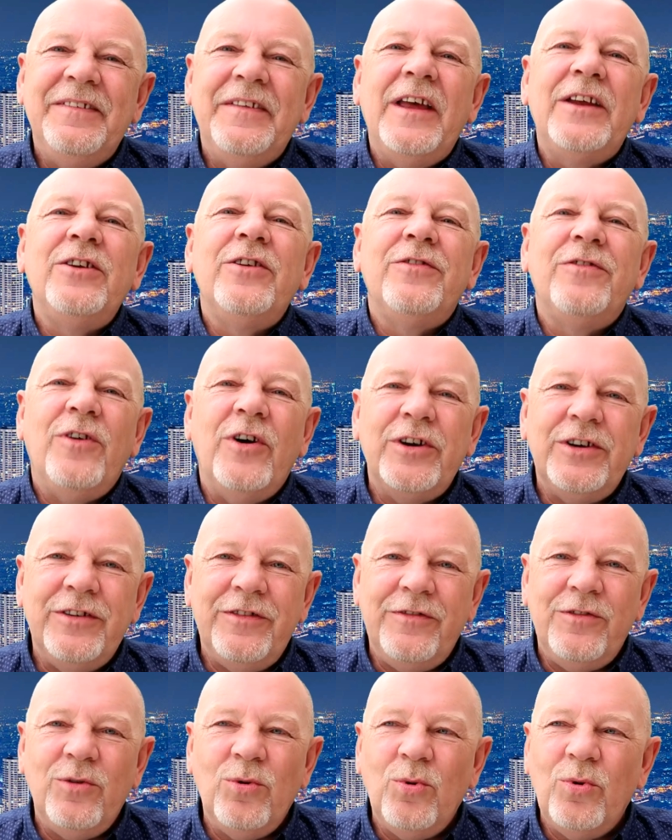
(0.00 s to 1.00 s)
Then you'd find a
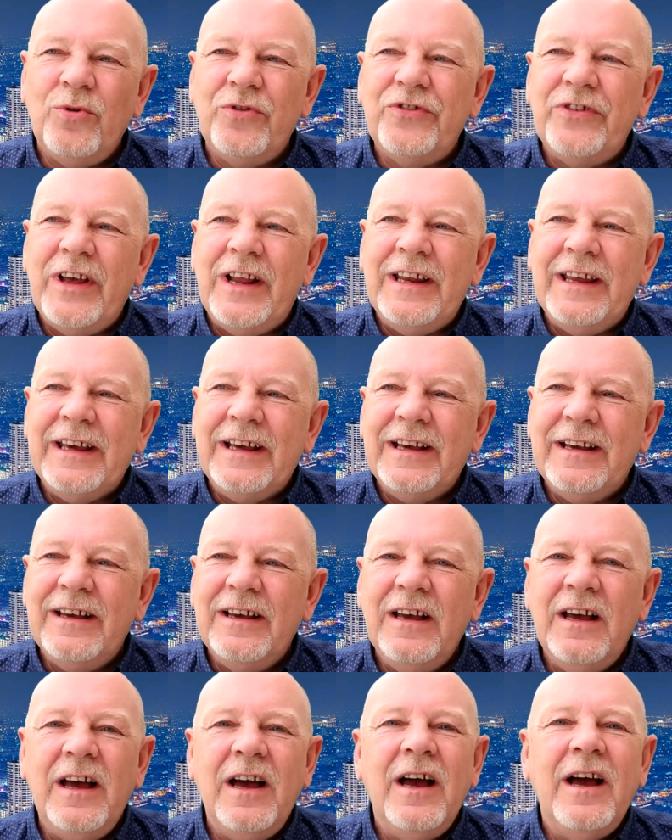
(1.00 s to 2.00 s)
floor selling
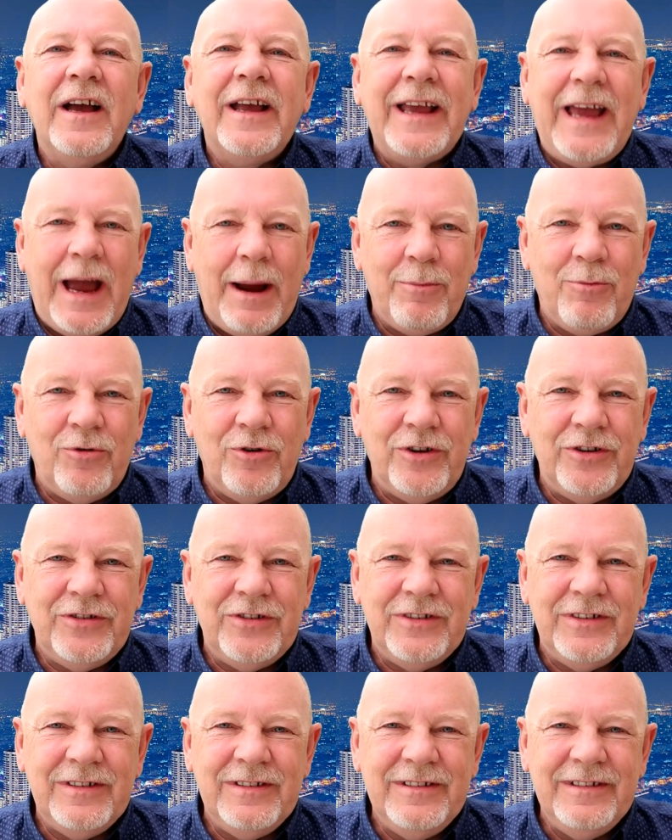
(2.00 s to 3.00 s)

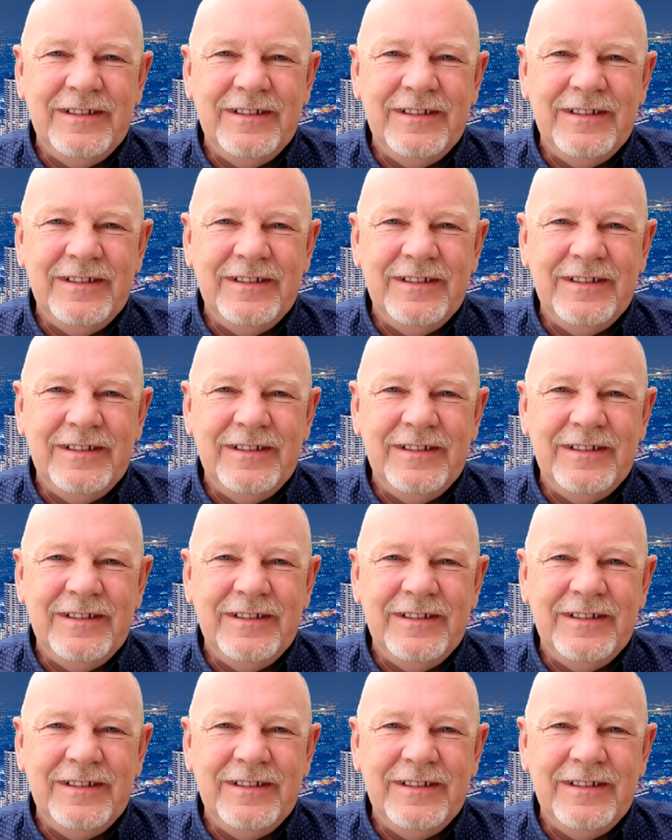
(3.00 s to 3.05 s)
cameras